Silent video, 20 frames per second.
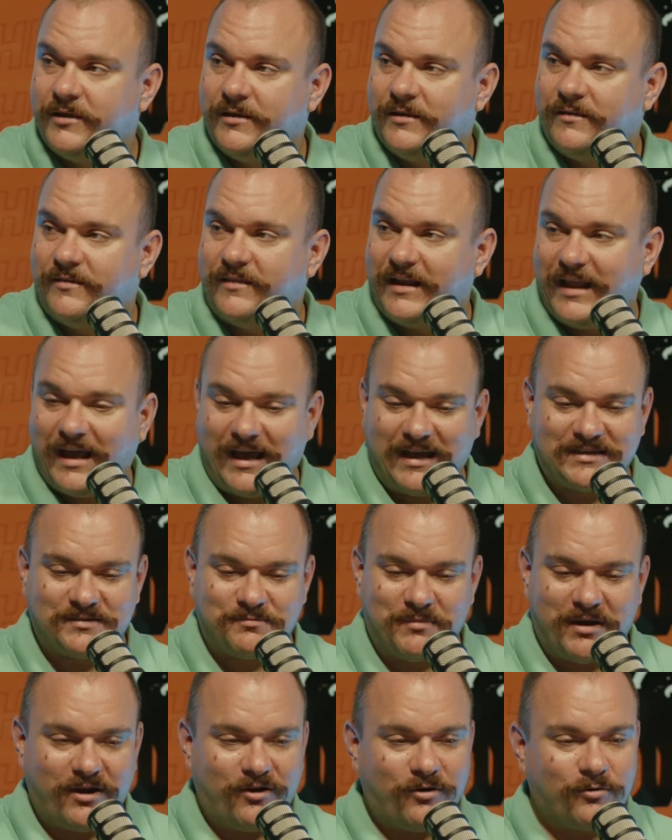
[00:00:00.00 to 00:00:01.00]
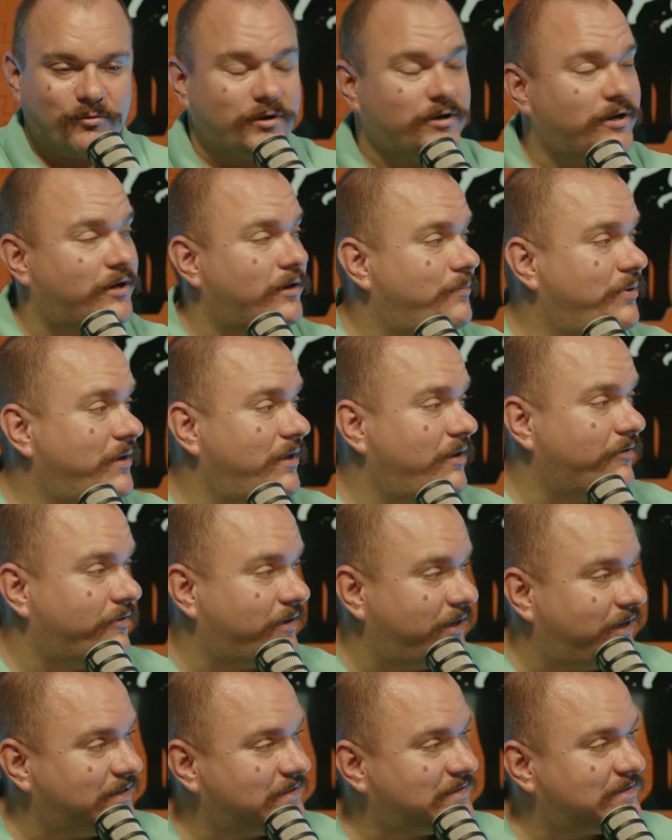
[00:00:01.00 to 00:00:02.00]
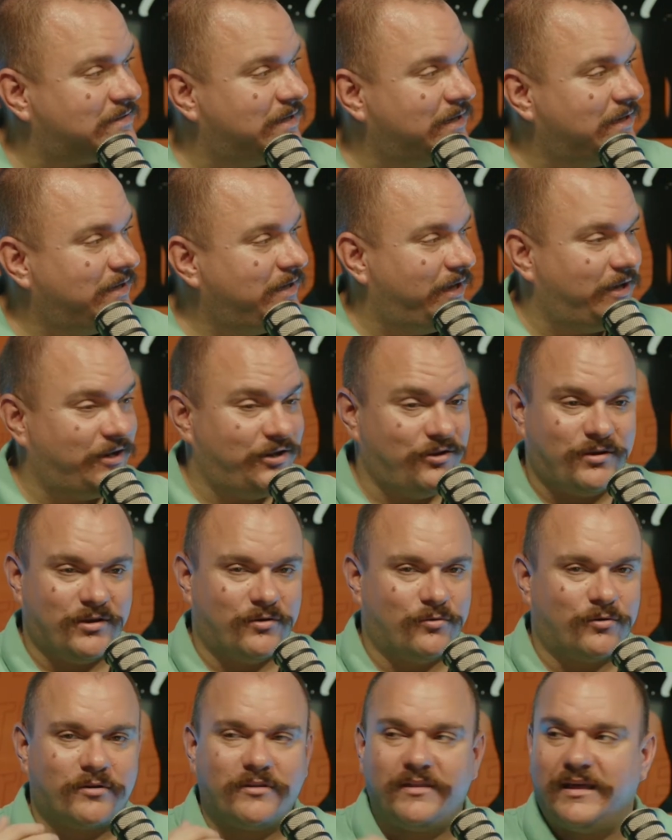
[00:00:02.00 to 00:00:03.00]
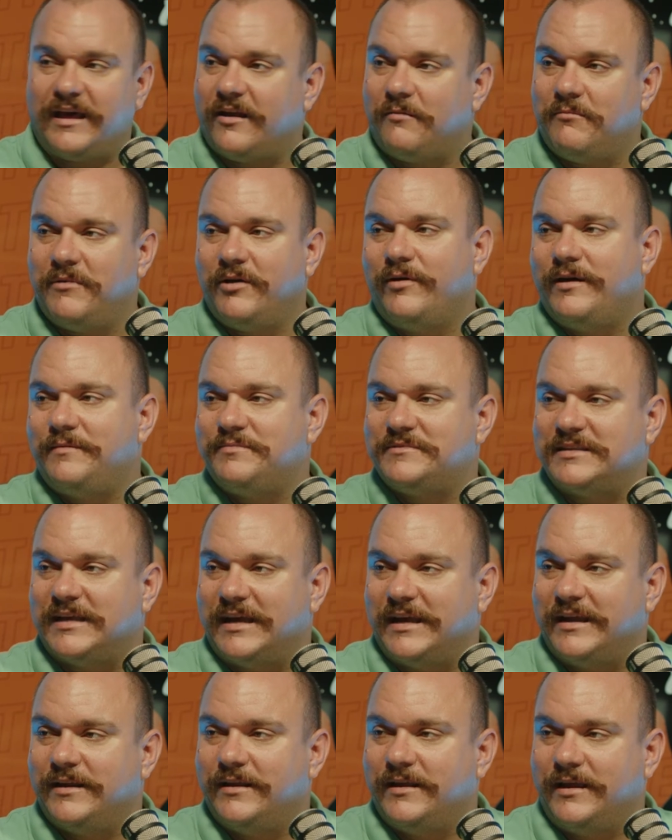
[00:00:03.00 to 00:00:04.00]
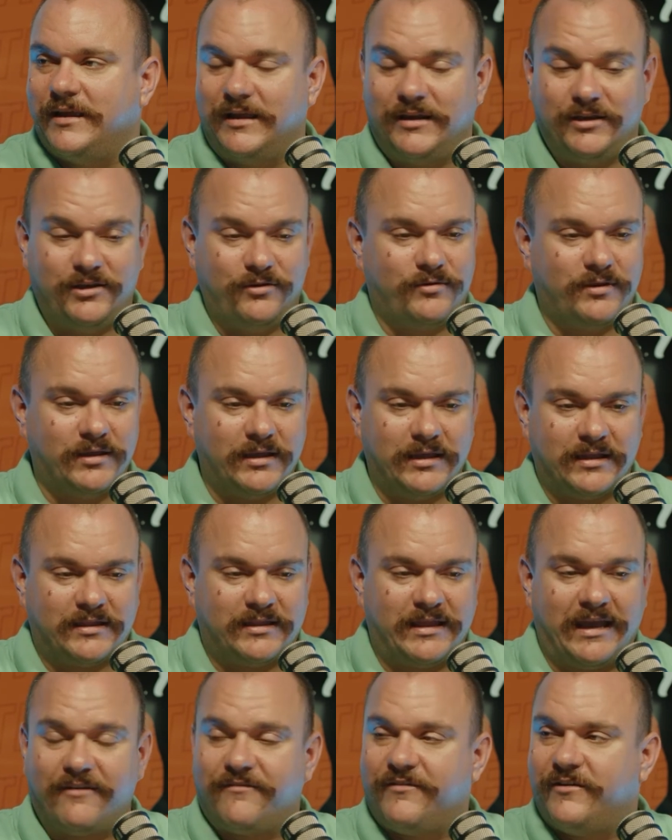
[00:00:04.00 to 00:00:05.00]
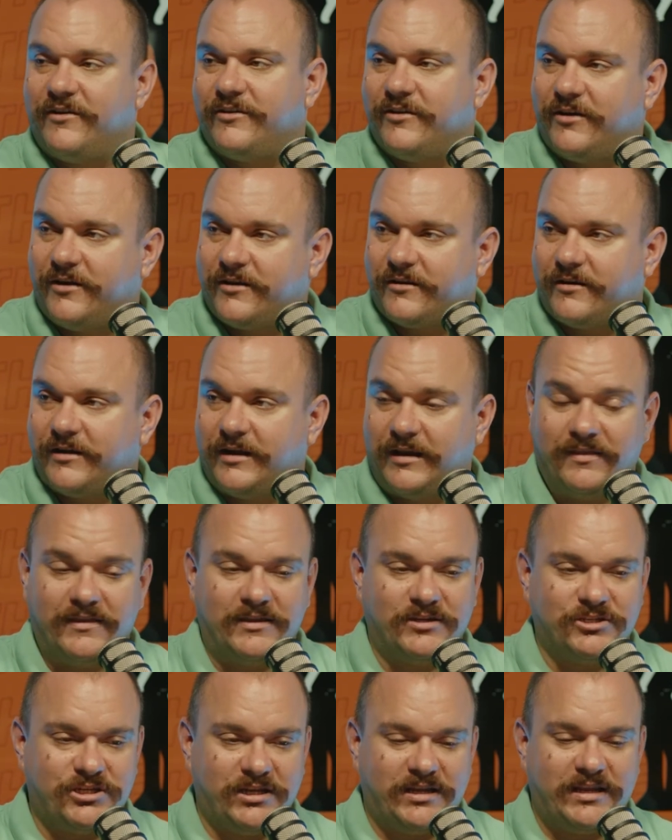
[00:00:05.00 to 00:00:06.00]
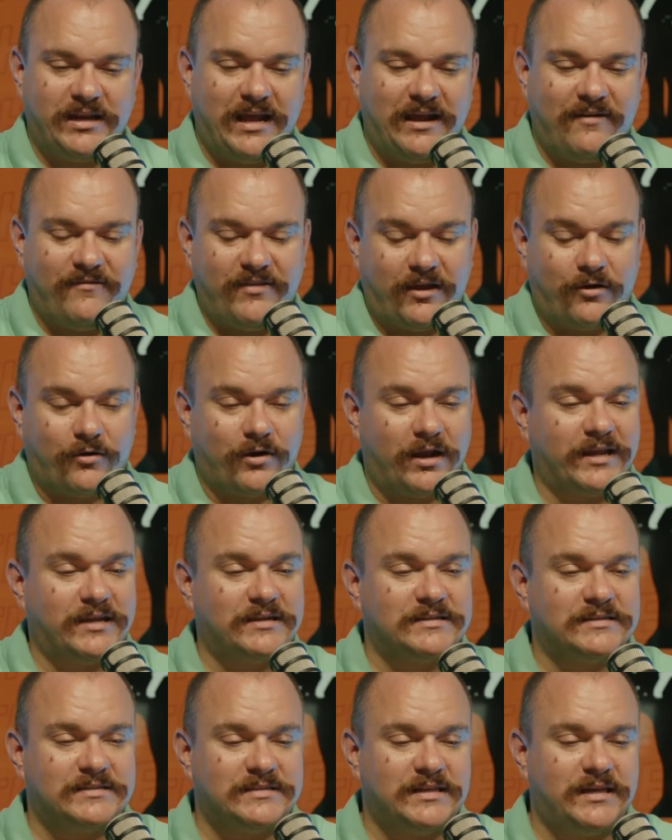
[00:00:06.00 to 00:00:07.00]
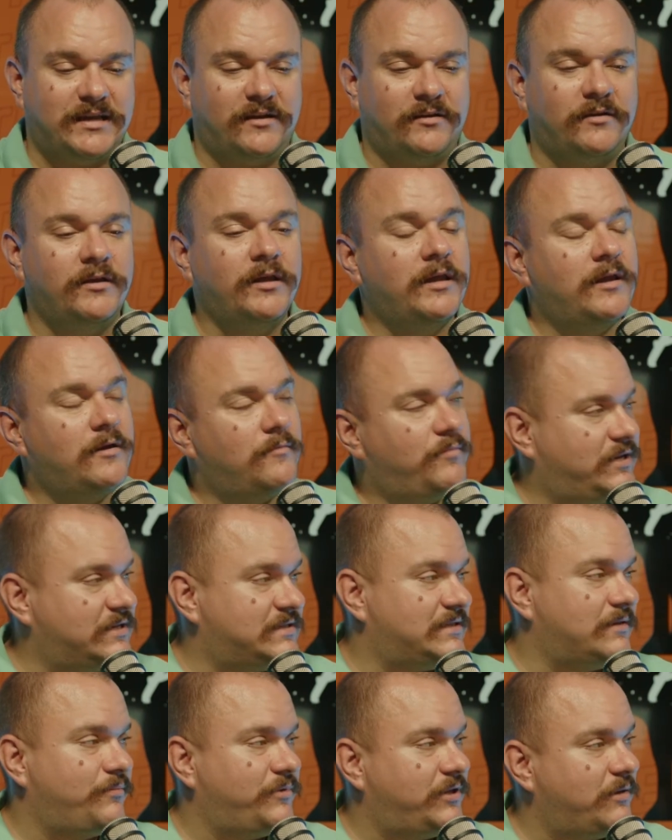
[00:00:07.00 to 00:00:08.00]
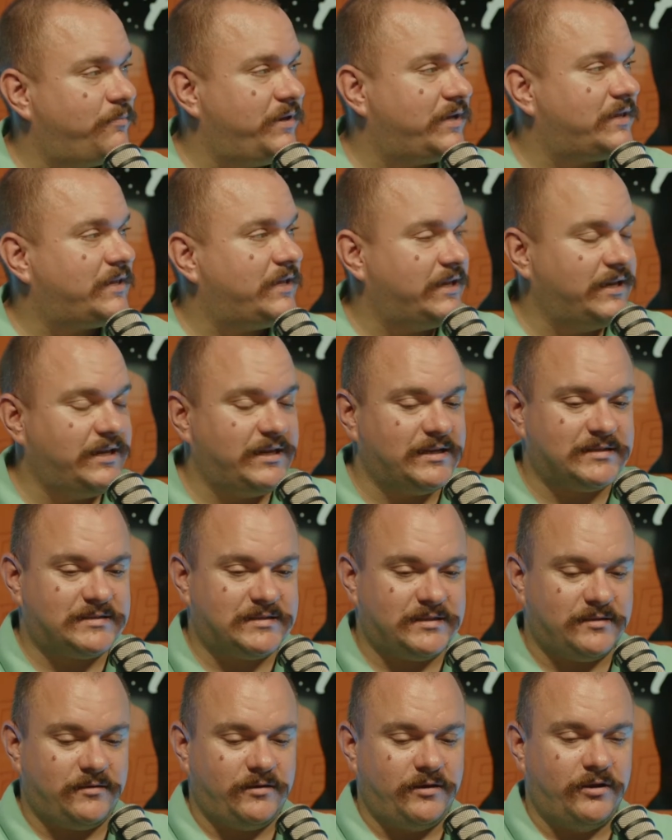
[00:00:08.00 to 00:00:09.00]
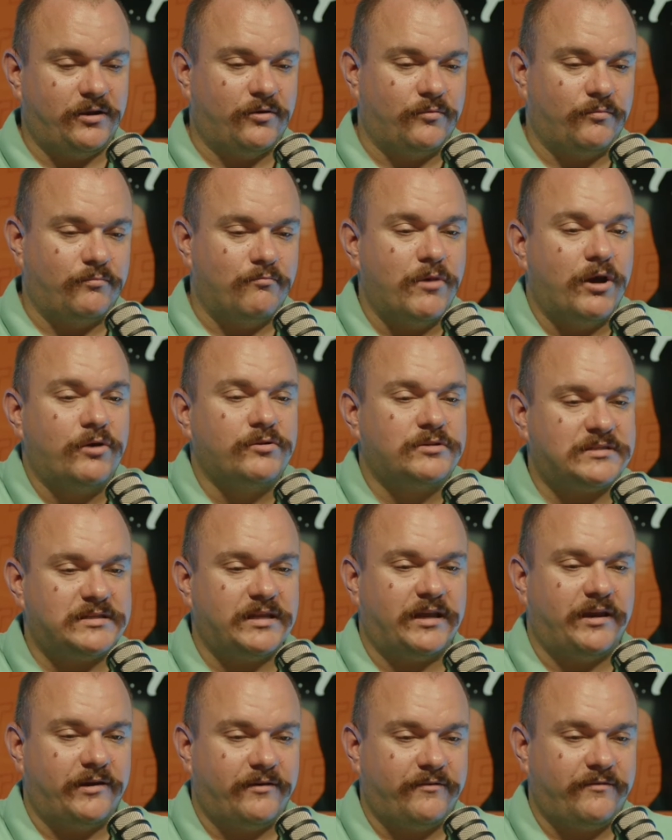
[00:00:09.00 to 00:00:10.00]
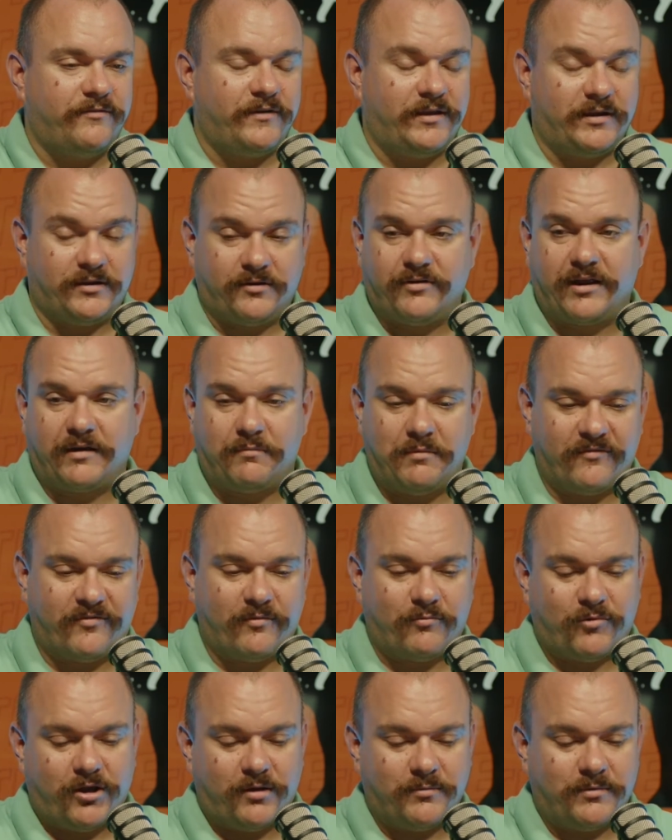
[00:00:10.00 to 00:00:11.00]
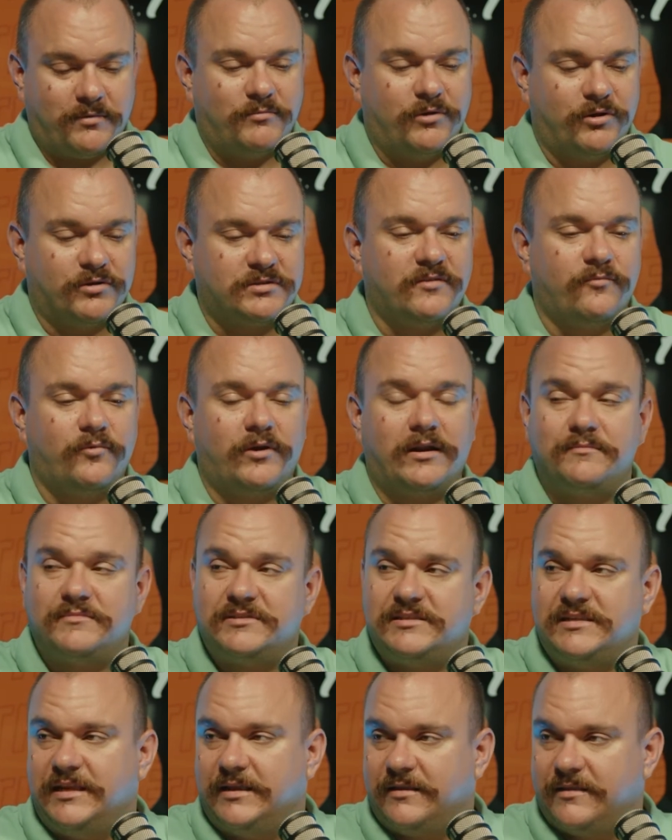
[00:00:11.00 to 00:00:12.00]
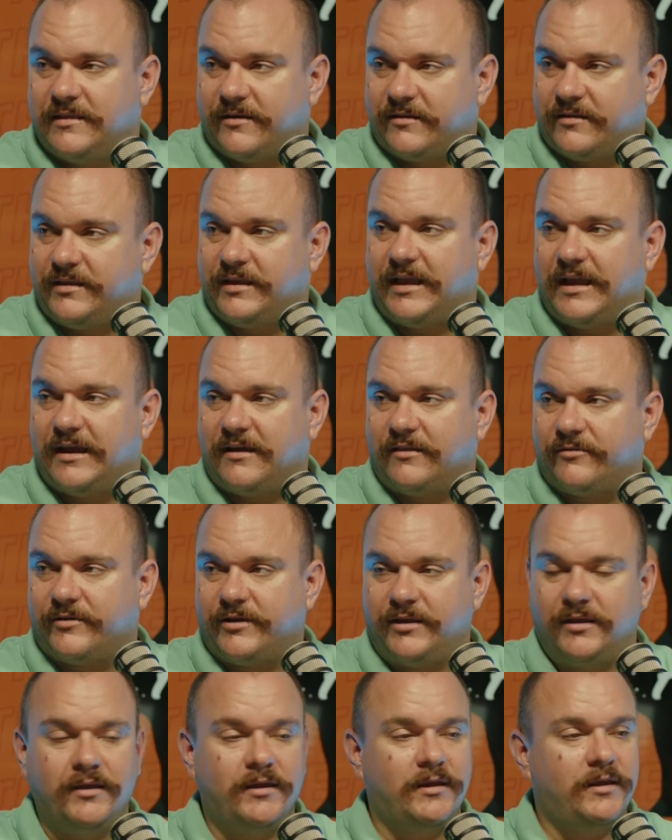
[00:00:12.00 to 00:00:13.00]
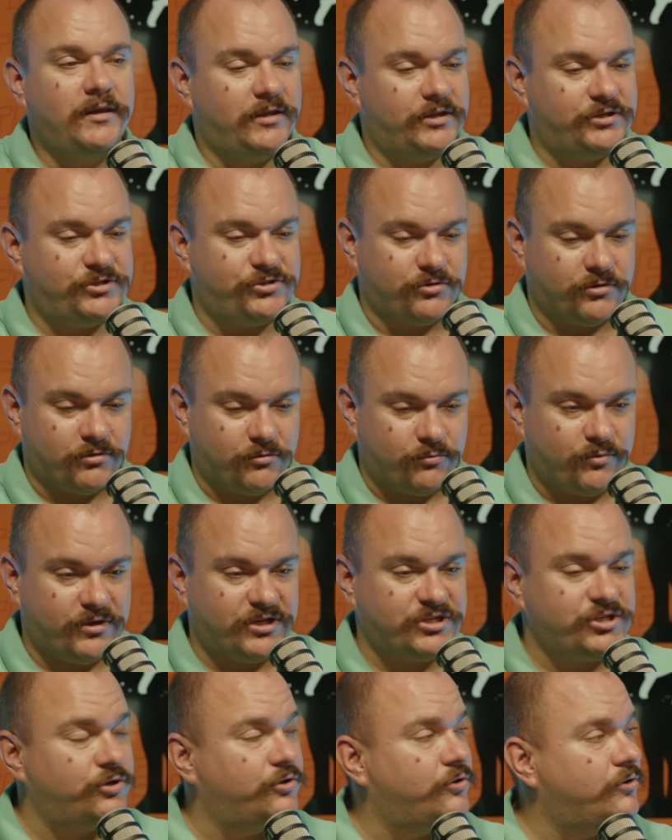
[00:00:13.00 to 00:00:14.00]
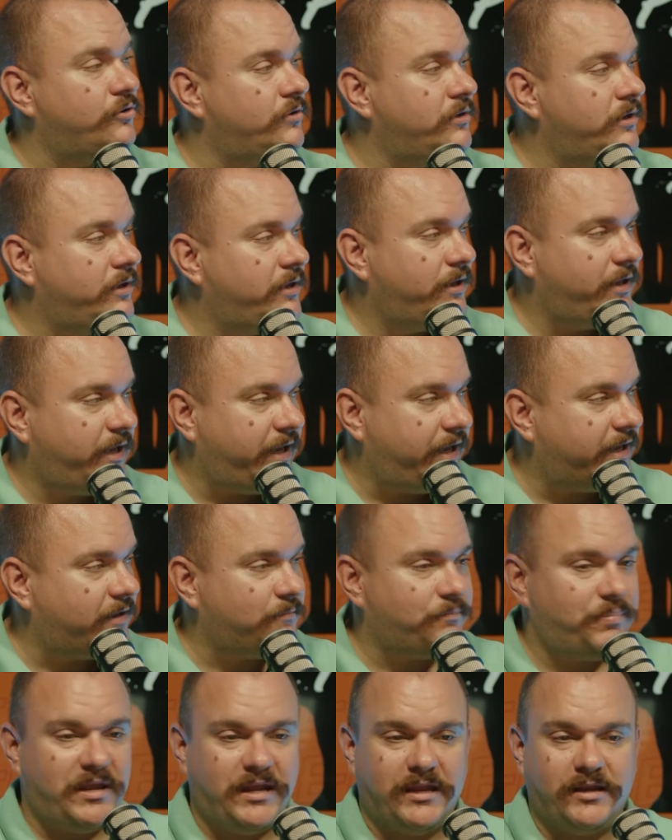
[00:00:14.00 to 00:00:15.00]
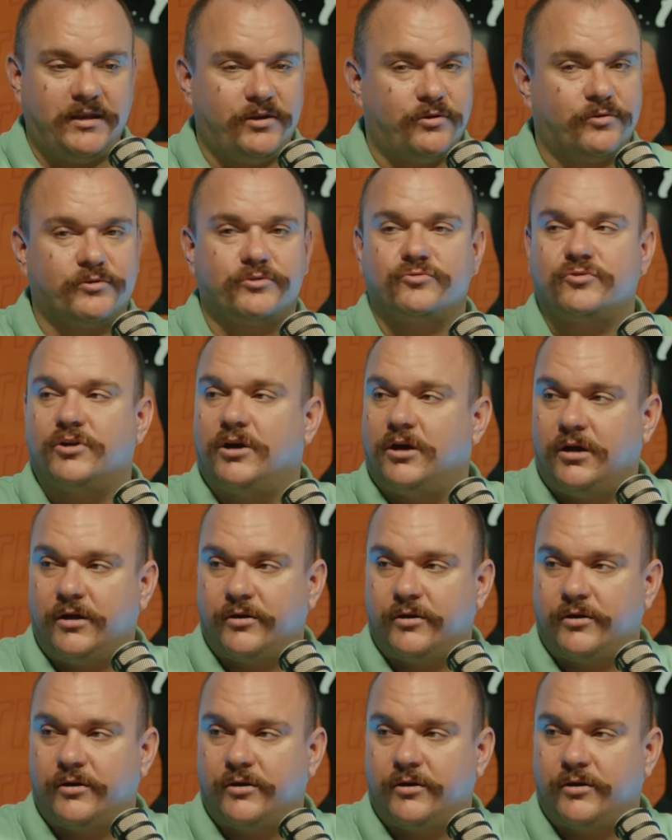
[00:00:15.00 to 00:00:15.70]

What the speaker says: that has my artwork on a pillowcase, and you can order that on my website, and you can get that for your daughter, and then she can have that, or I can sell. Because the big thing is, most of, and correct me if I'm wrong, but most of what I'm seeing there at the gallery is your original hand painted or drawn